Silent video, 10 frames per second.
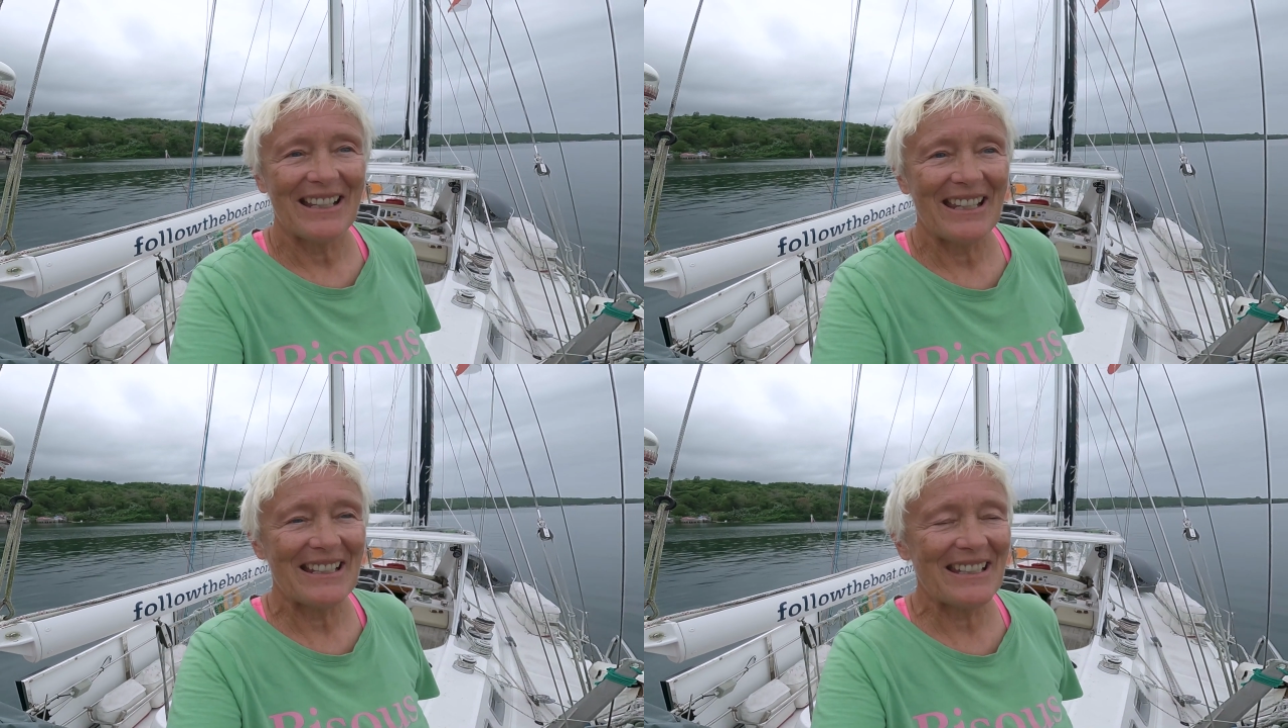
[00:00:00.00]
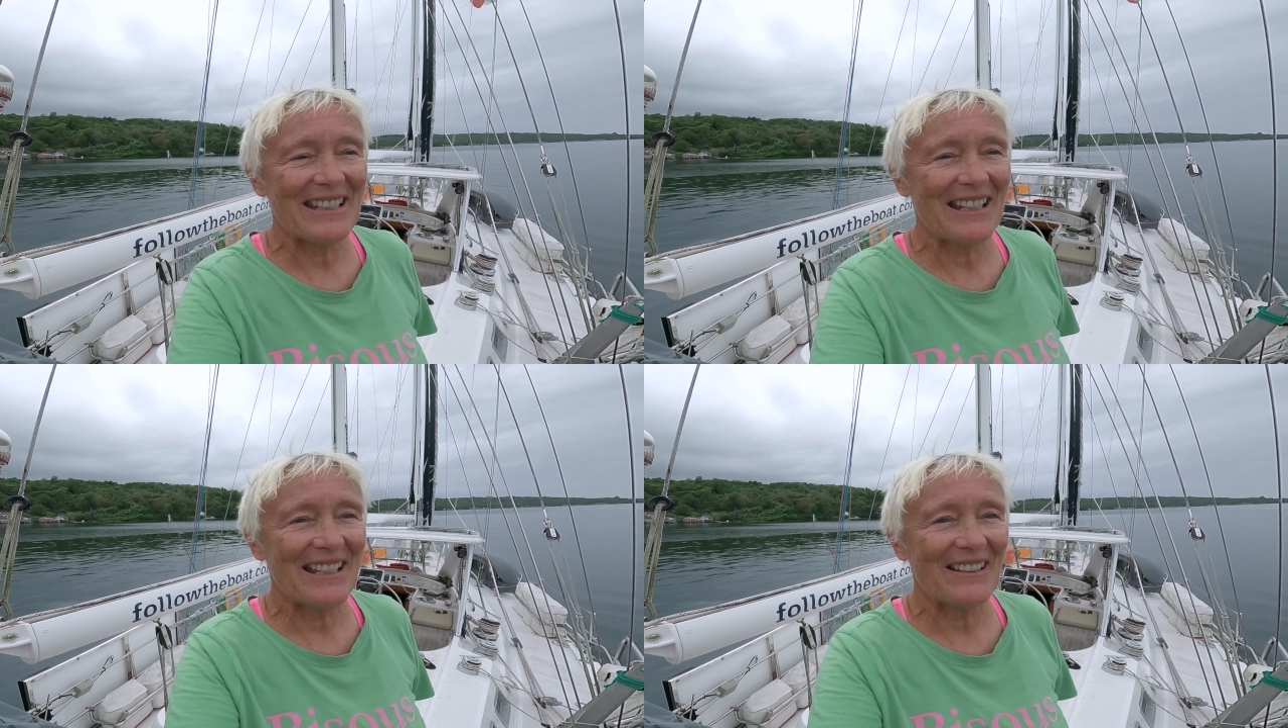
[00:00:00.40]

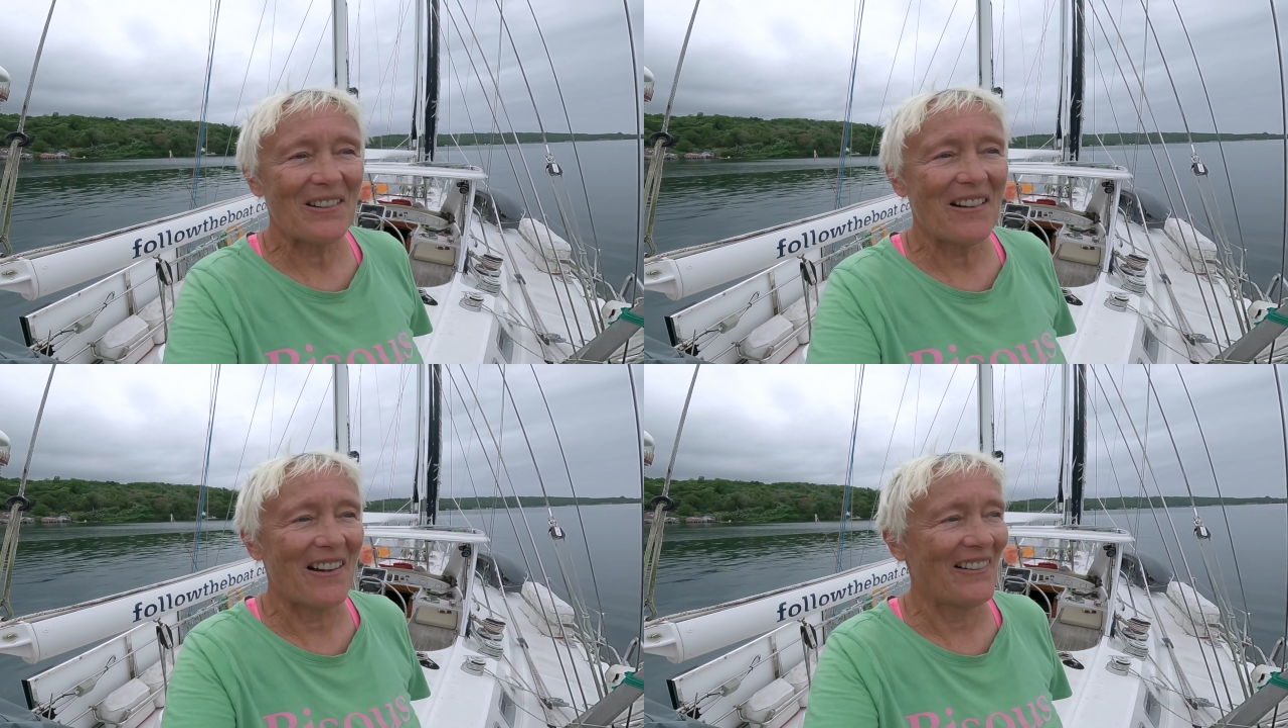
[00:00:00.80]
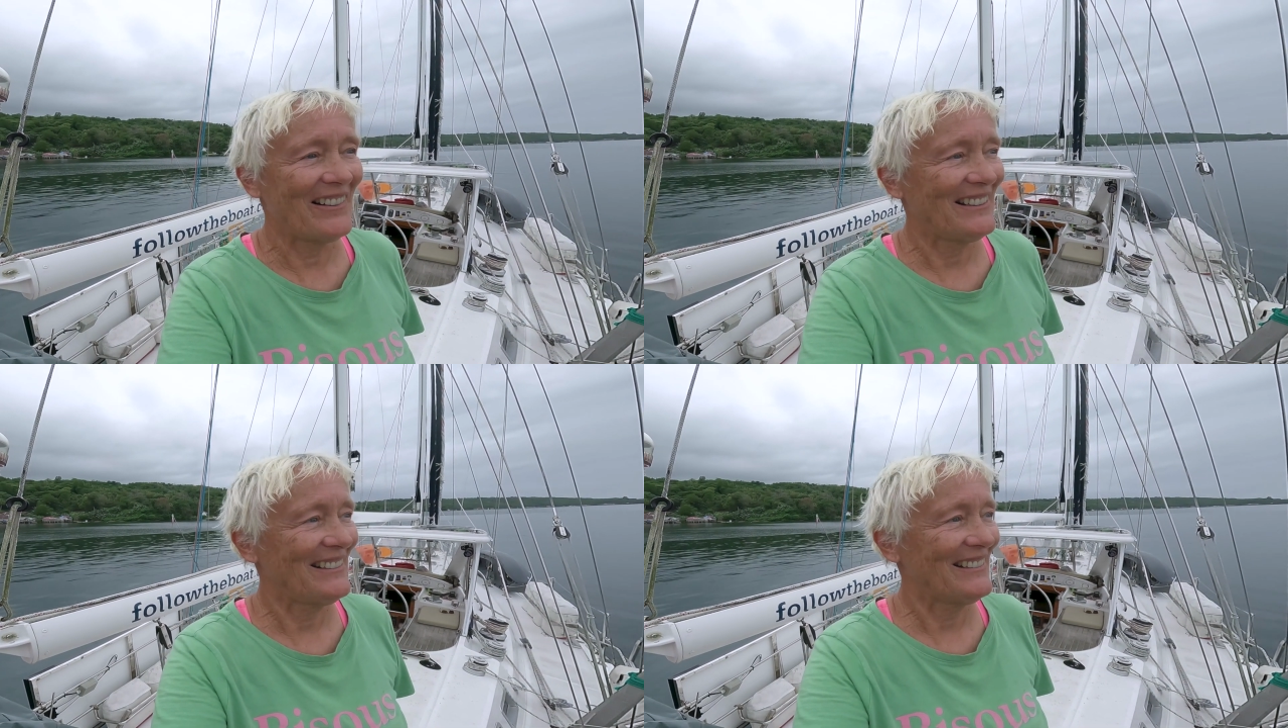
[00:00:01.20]
It's uh, oh,
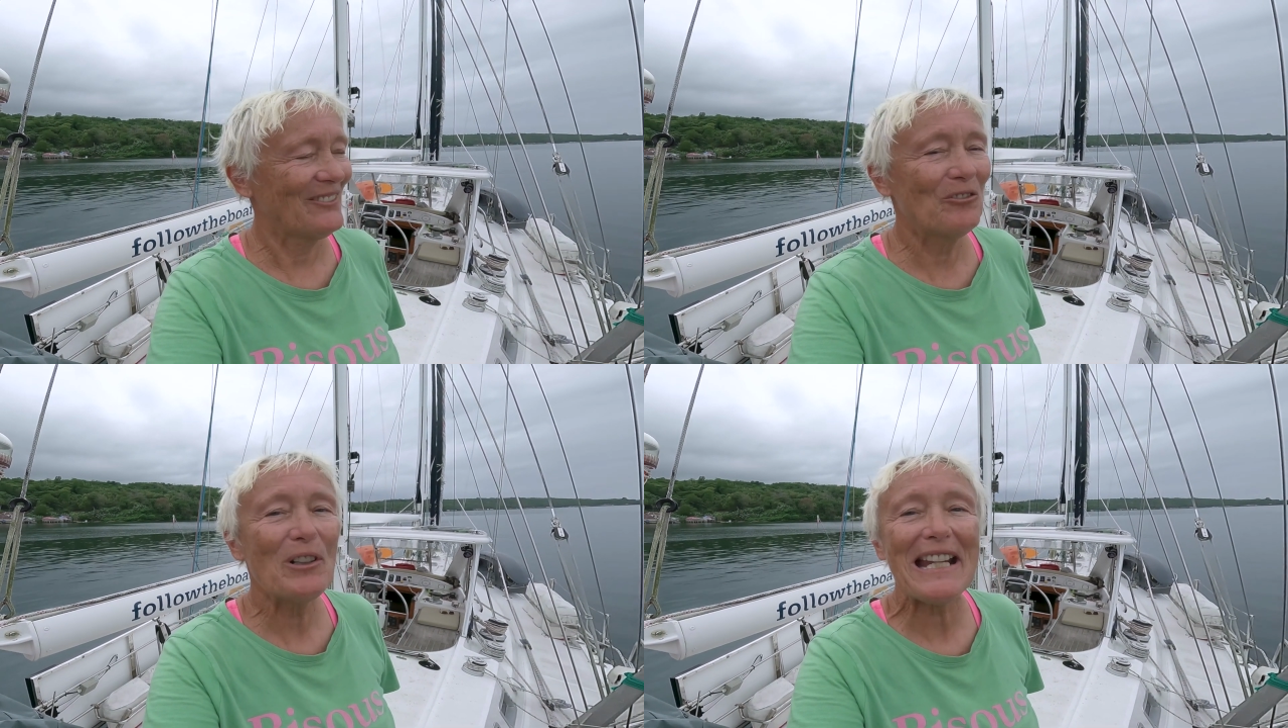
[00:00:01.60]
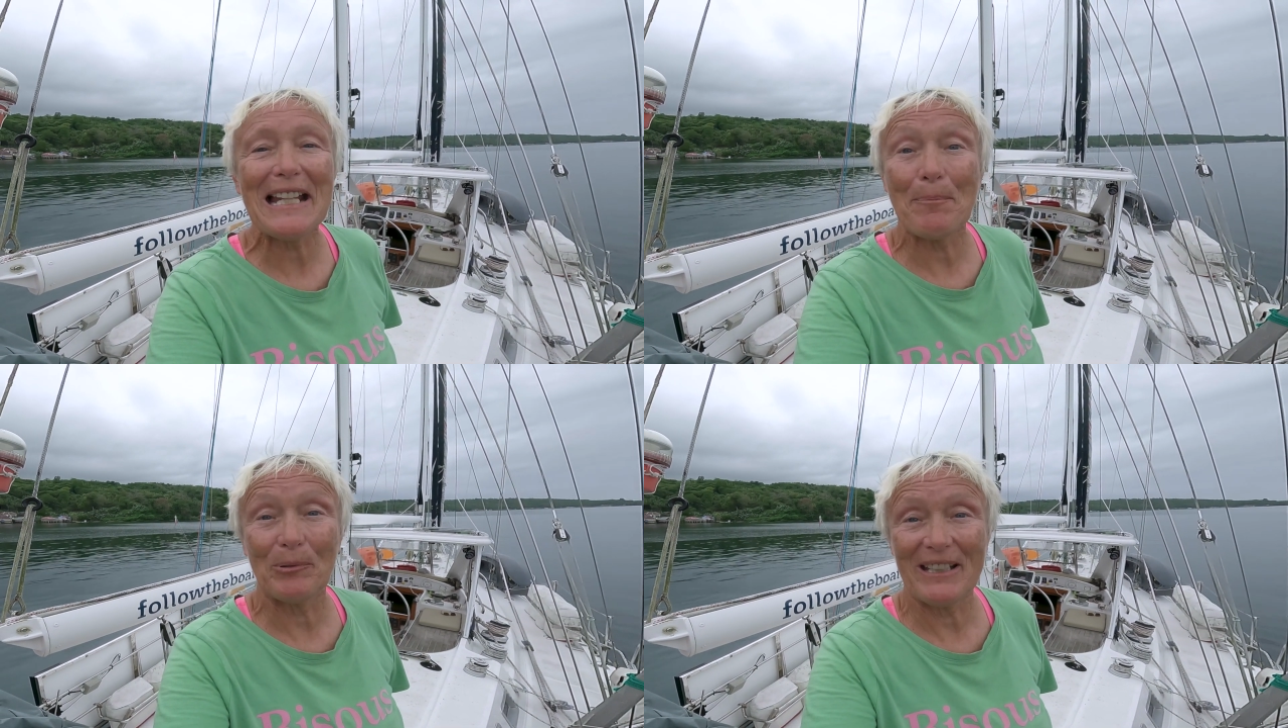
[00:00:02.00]

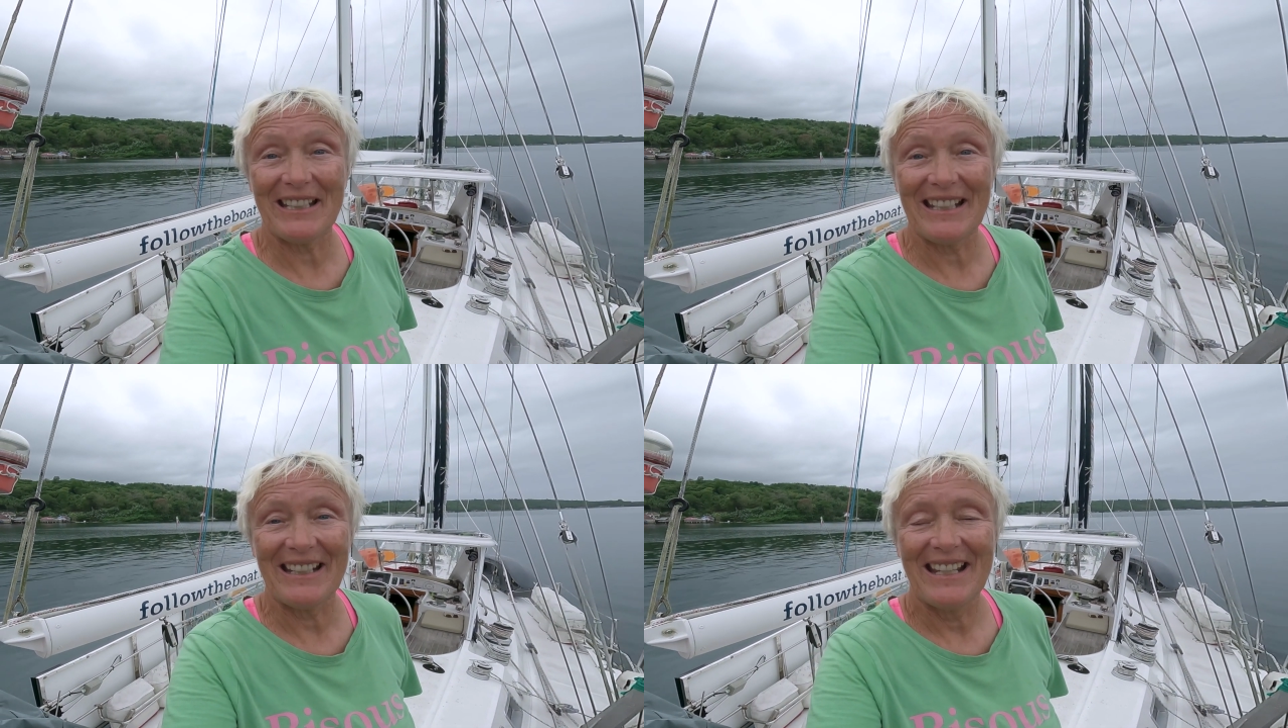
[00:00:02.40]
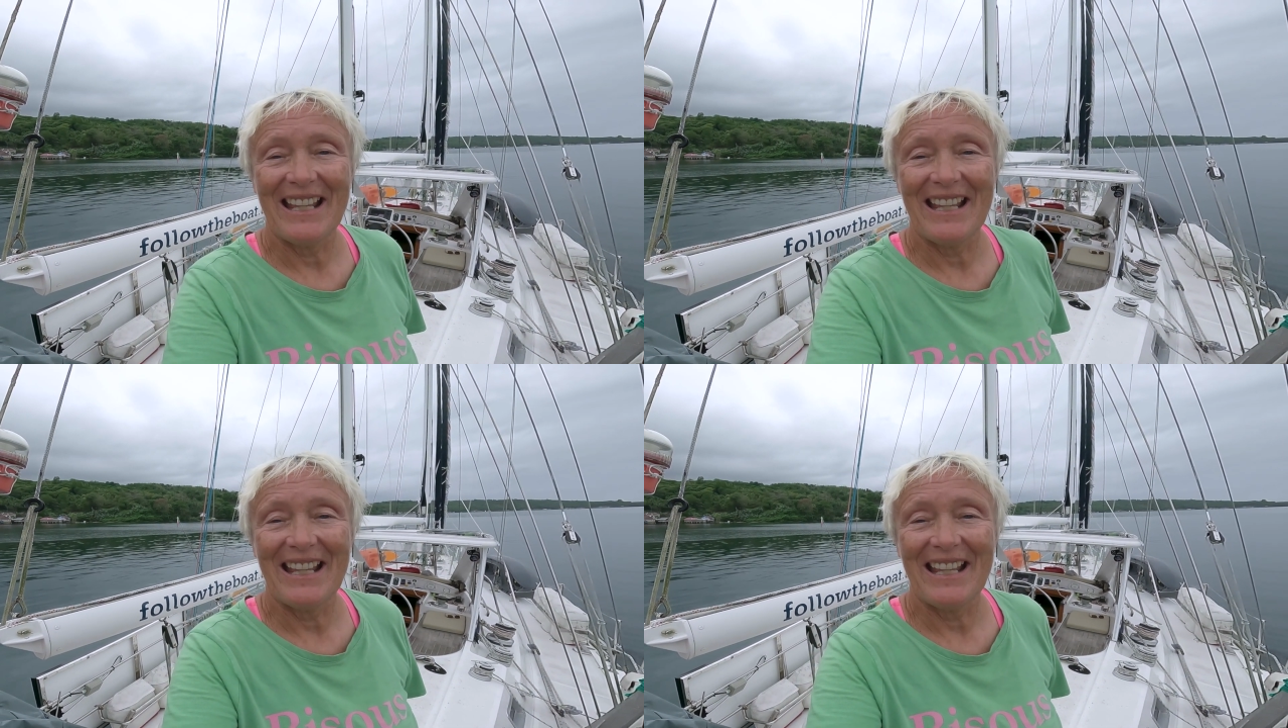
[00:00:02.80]
really pretty.